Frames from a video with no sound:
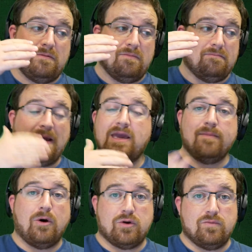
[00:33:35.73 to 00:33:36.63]
make your
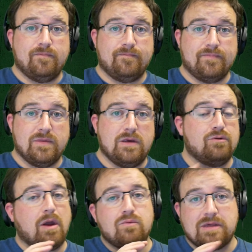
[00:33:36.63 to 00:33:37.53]
model. You
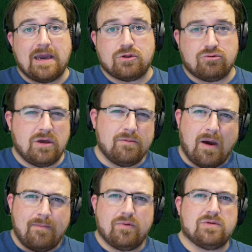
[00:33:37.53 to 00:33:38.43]
don't texture it. You
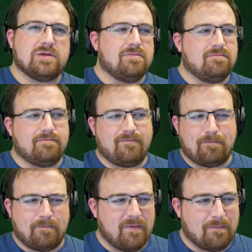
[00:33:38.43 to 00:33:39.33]
might put some
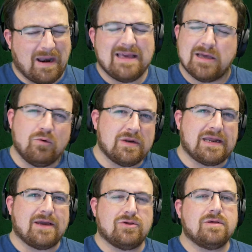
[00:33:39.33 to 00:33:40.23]
placeholder
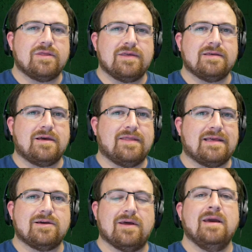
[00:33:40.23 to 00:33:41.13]
textures and things like
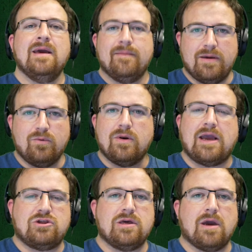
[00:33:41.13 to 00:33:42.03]
that on it, but you wouldn't
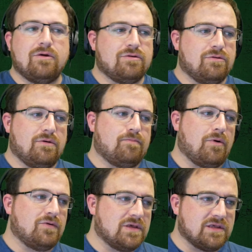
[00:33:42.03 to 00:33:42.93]
actually go through the
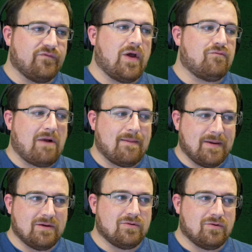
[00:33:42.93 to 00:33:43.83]
process of
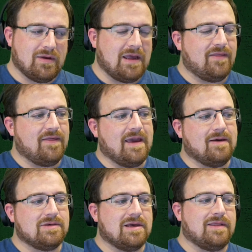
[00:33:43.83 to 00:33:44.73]
unwrapping or doing anything
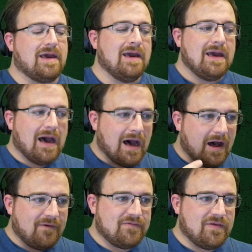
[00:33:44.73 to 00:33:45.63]
else like that.
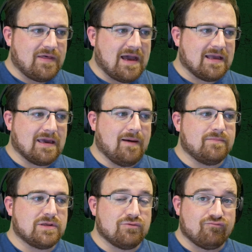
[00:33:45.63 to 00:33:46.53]
After that
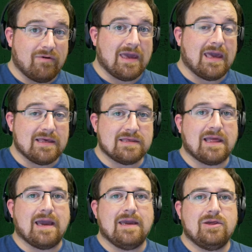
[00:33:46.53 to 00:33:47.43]
comes the rigging
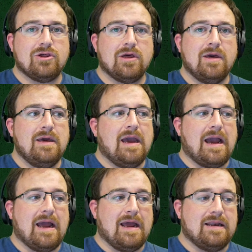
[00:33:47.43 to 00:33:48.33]
stage,
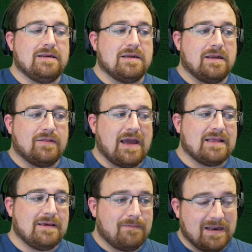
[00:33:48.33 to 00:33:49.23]
and that
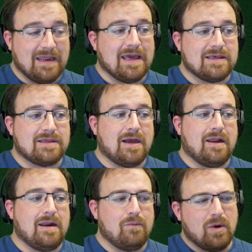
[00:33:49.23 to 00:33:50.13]
typically gets
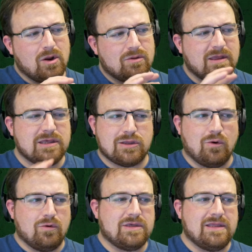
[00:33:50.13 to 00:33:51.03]
done, and we're not
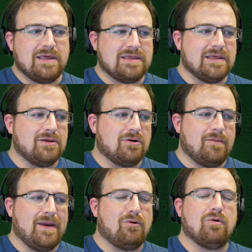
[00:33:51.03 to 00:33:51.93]
distorting this. There's not going to
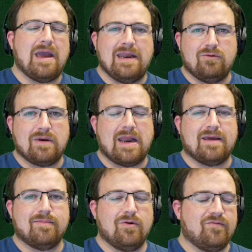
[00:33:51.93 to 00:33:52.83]
be any
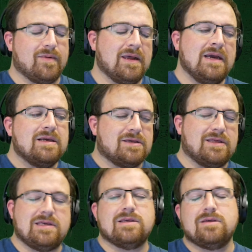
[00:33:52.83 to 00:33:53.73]
organic movement, so
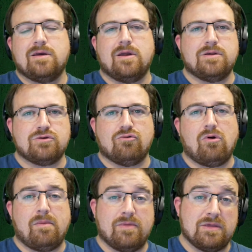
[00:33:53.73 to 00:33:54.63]
this isn't going to screw
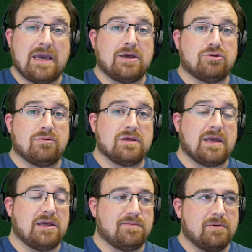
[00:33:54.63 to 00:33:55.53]
up the texturing
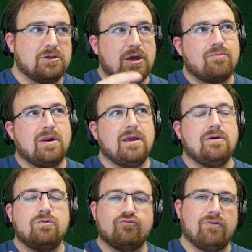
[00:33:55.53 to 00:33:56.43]
stage, but generally you
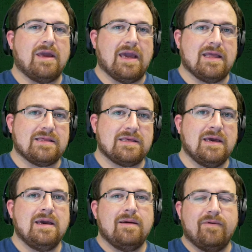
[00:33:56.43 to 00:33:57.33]
would rig it
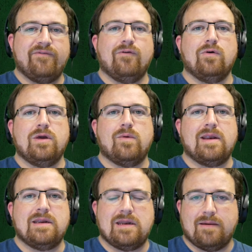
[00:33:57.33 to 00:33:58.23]
before you
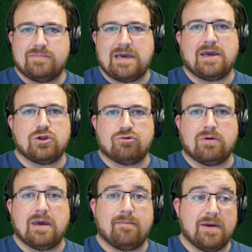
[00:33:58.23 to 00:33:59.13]
ended up
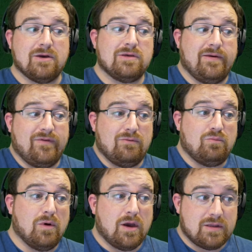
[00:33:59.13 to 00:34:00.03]
texturing it, because if you
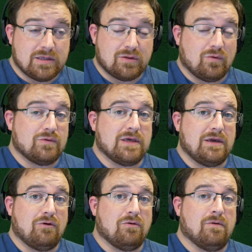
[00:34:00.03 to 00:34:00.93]
were distorting
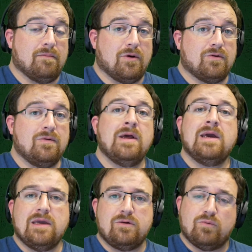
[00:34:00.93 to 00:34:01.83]
your model,
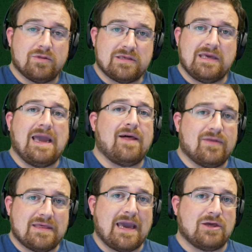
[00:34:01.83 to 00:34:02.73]
you'd to see how the
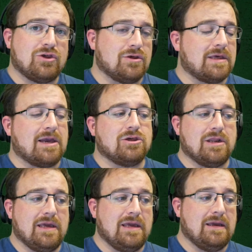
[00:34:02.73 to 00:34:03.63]
textures
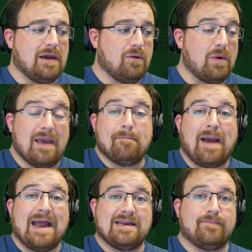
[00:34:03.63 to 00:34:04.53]
actually were
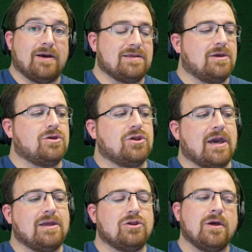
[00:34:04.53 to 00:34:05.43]
impacted by such a
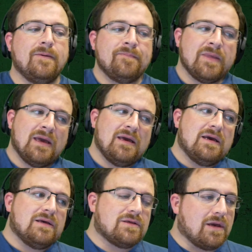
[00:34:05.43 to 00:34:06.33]
change.
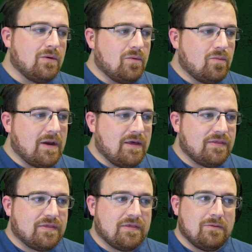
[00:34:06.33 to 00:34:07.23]
So
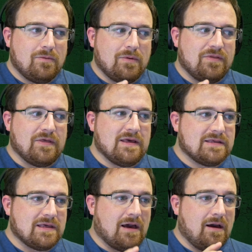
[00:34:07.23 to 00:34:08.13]
with
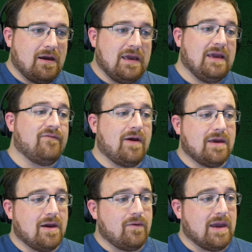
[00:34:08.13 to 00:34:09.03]
this, if I
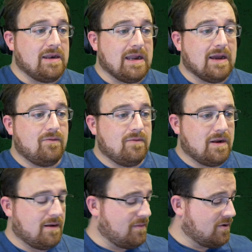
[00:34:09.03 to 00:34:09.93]
go in now,
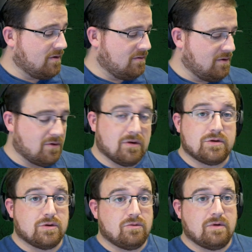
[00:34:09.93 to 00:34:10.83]
and I'm not going
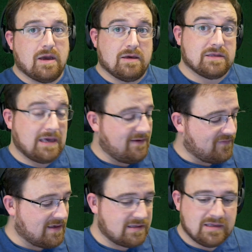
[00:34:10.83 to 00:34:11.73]
to save
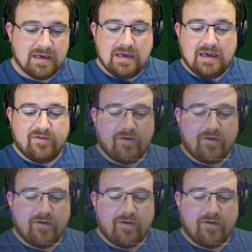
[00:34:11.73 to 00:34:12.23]
this, if